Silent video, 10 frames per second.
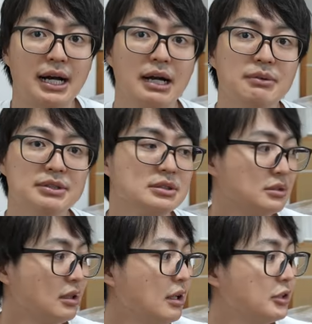I will
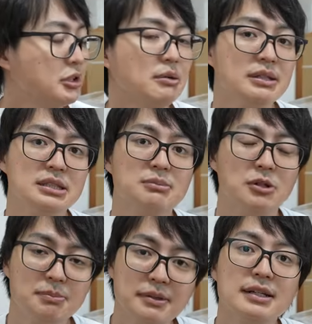start traveling
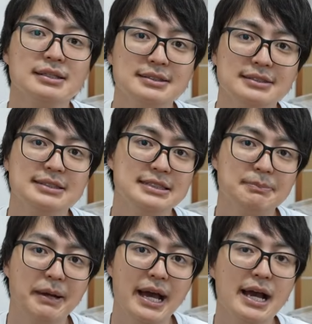more places in
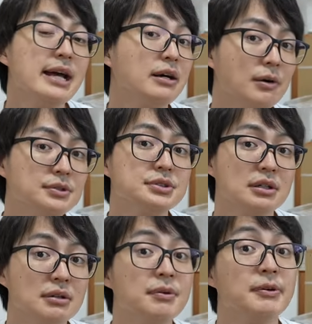Japan and
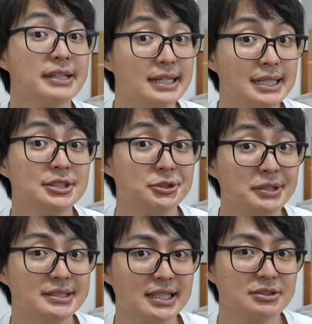also foreign
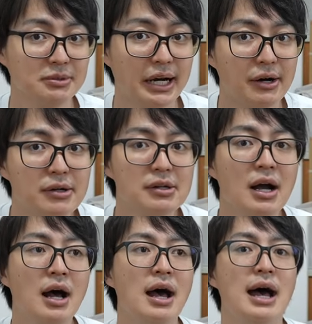countries as well.
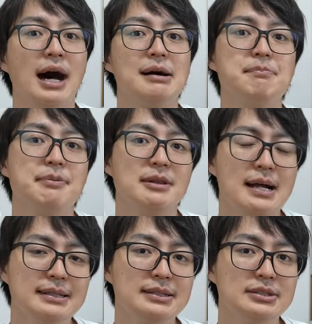I'm
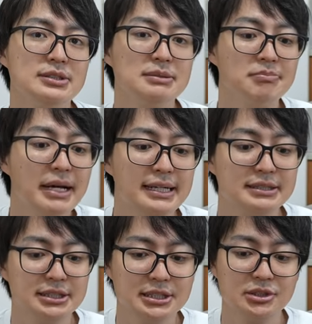planning to make
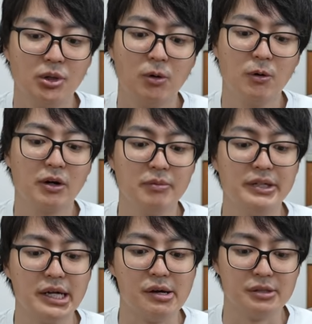shorter
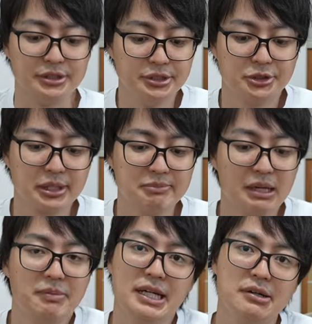video. Usually my
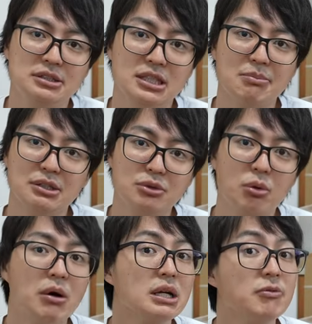video is about
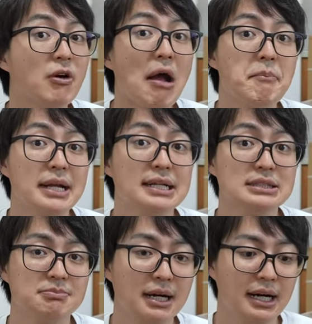25
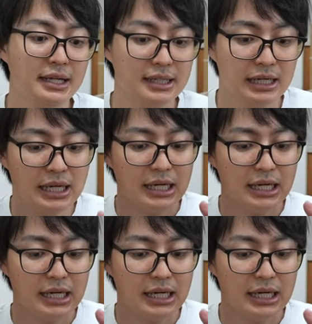minutes, but